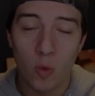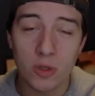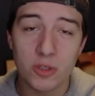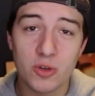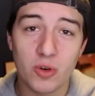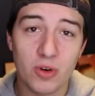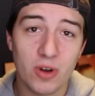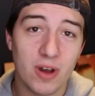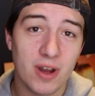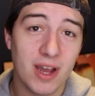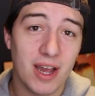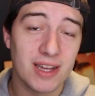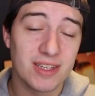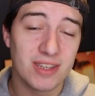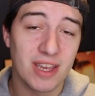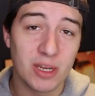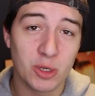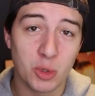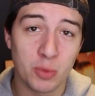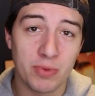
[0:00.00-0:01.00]
What's going on,
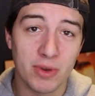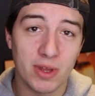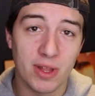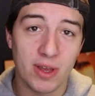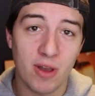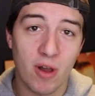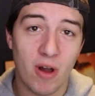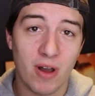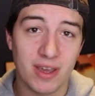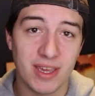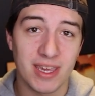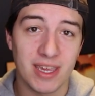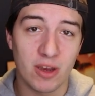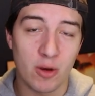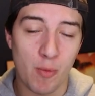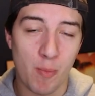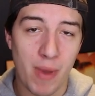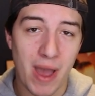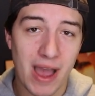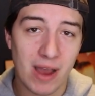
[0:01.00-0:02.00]
guys? Andrew Piluk Hockey
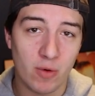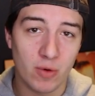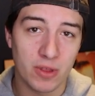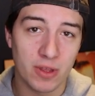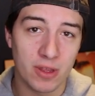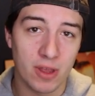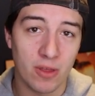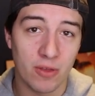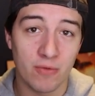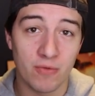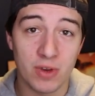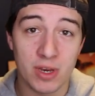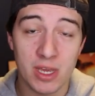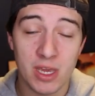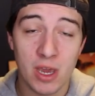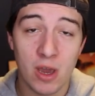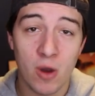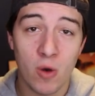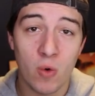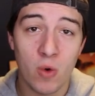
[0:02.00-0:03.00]
here, back with another
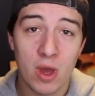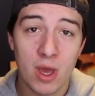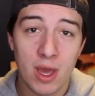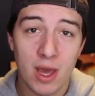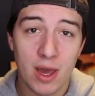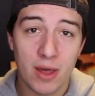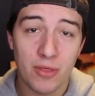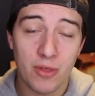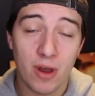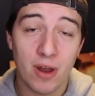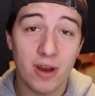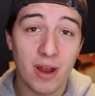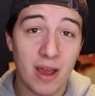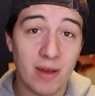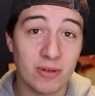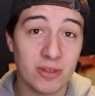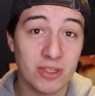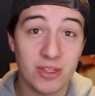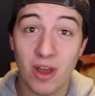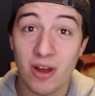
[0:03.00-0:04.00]
video. Thought I
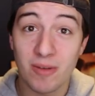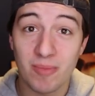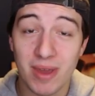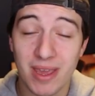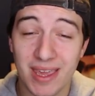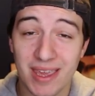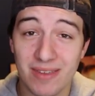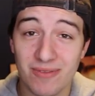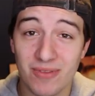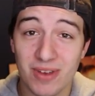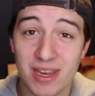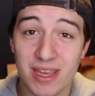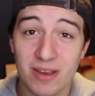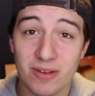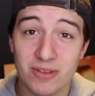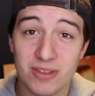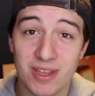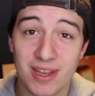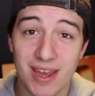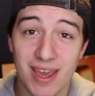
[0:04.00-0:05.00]
was done making
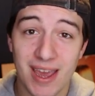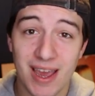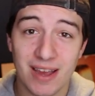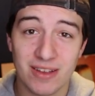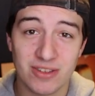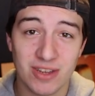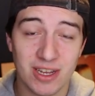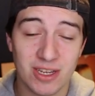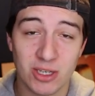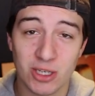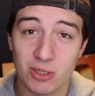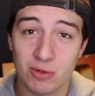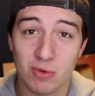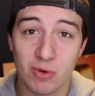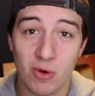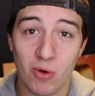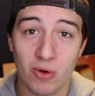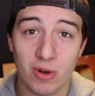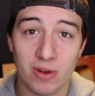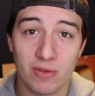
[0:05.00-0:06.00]
videos today, as I just
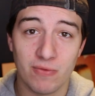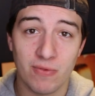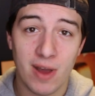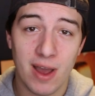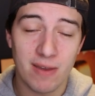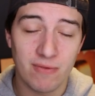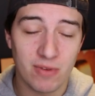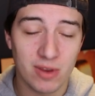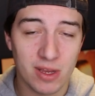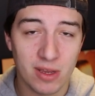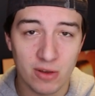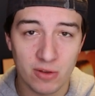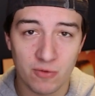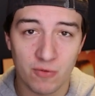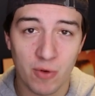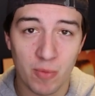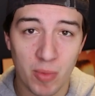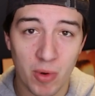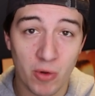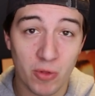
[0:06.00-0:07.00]
recorded 5 videos
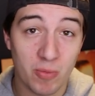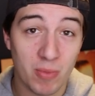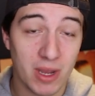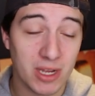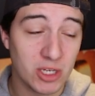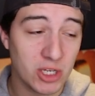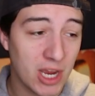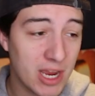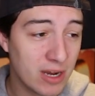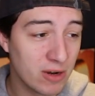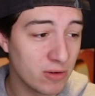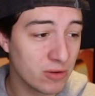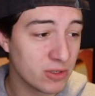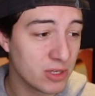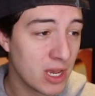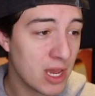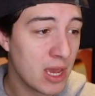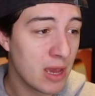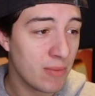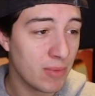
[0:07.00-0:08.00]
for both my
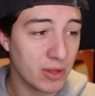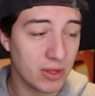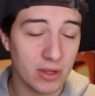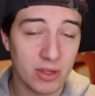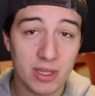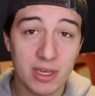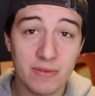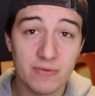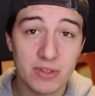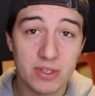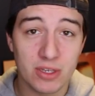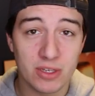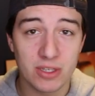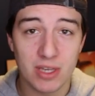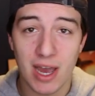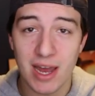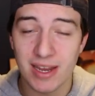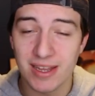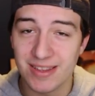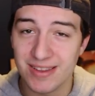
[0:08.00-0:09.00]
channels, but the Leafs
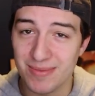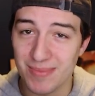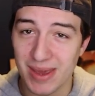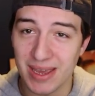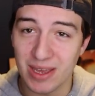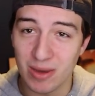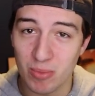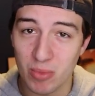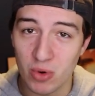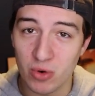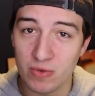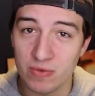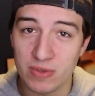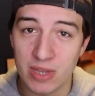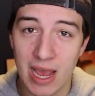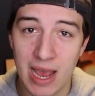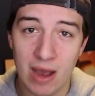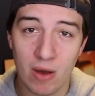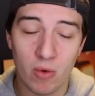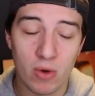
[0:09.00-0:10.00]
decided to make a move.
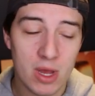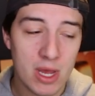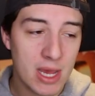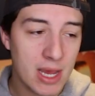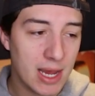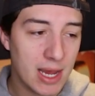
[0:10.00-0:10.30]
Now,